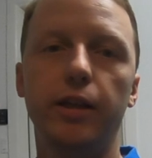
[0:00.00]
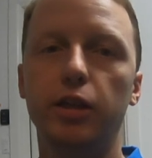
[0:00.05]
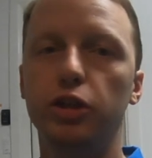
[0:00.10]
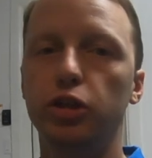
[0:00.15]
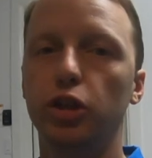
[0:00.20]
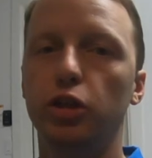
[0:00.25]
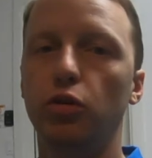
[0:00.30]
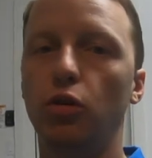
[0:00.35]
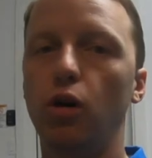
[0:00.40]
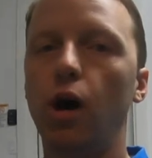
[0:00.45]
the
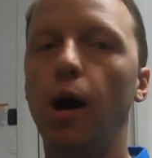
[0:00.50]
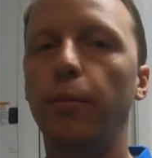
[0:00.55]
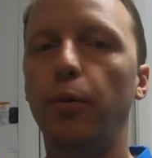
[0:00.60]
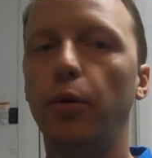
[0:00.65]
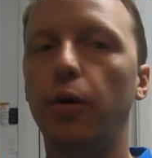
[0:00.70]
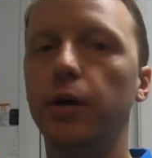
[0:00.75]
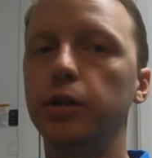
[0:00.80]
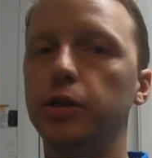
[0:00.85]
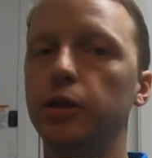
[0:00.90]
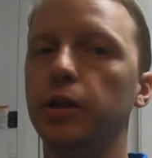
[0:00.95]
general
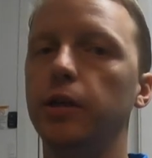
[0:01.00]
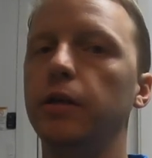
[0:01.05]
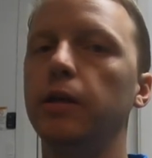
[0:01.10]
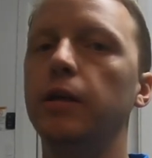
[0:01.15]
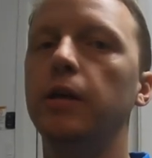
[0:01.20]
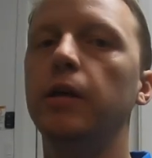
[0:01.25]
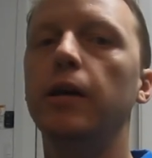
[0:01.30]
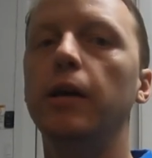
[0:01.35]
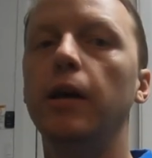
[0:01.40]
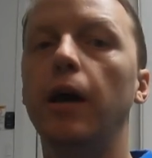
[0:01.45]
operation.
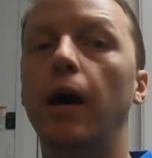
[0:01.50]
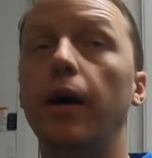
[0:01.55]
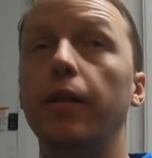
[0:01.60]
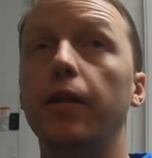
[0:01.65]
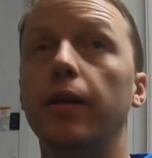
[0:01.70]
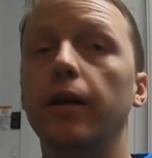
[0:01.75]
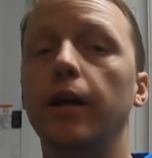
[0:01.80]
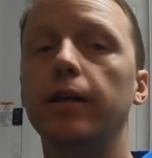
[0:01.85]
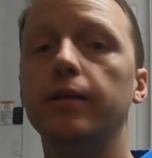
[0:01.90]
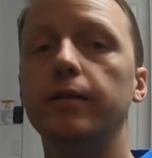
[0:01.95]
Uh,
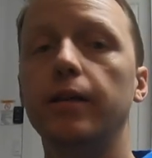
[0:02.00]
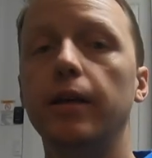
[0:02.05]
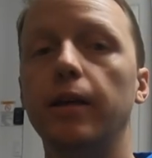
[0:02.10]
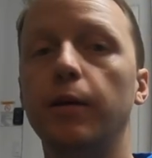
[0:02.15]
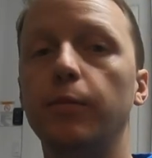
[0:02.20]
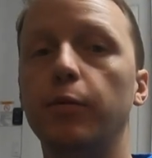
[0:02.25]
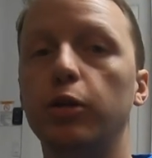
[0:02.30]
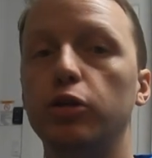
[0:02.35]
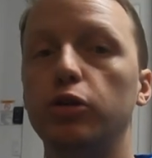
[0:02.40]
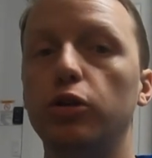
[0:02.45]
the next thing
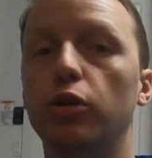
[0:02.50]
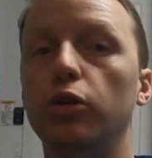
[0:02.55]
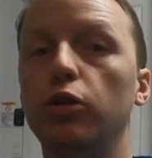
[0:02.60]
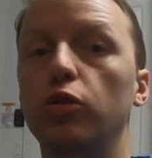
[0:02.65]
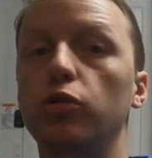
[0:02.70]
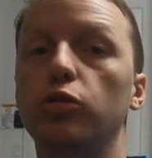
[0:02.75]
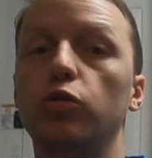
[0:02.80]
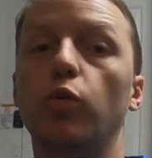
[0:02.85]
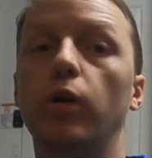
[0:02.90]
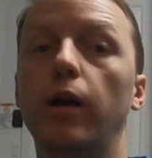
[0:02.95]
I'm gonna show you
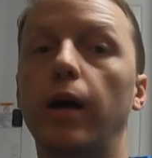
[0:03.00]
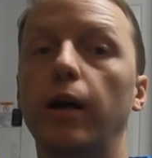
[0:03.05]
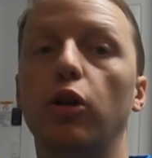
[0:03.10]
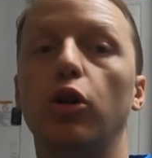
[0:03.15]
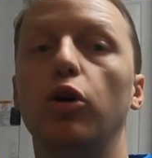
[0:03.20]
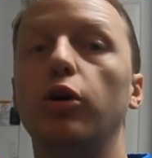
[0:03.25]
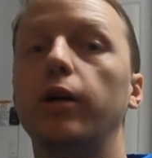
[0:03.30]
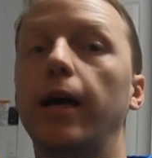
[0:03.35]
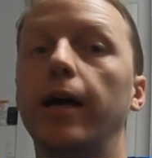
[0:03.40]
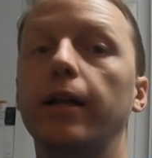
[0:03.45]
is what I
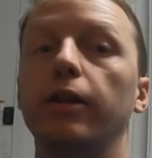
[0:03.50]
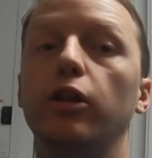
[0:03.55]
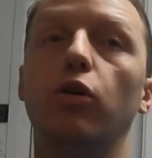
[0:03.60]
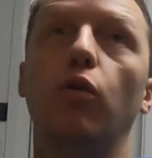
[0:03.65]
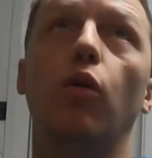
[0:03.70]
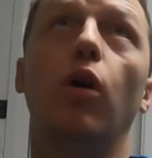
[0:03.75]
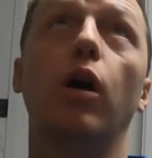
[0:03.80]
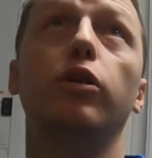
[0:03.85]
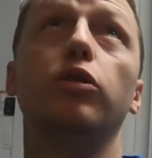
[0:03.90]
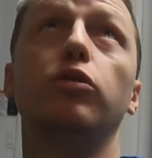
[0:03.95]
look at, the
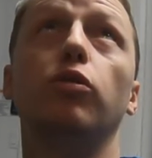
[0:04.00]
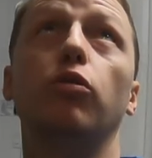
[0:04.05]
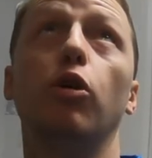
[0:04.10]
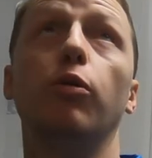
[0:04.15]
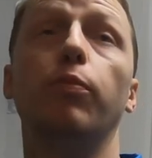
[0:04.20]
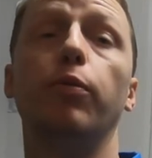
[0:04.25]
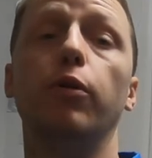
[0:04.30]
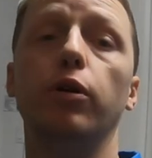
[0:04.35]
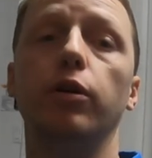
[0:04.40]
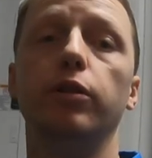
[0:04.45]
garage door
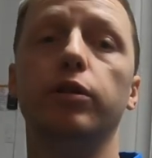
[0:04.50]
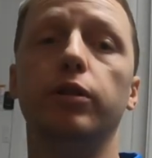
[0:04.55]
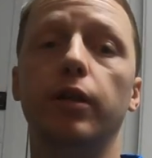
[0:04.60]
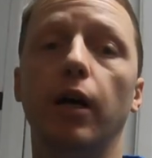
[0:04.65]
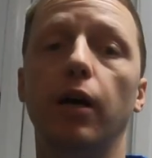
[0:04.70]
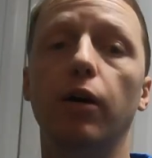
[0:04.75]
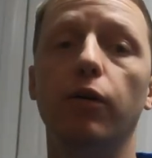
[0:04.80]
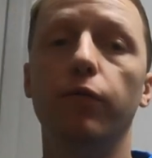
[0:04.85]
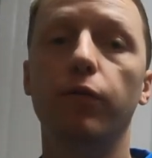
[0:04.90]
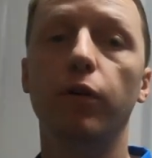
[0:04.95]
opener
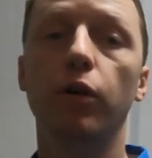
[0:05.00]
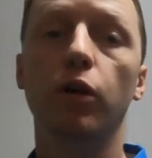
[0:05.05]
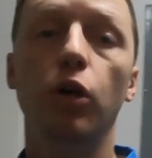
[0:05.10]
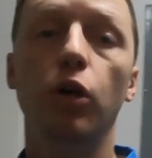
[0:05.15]
itself.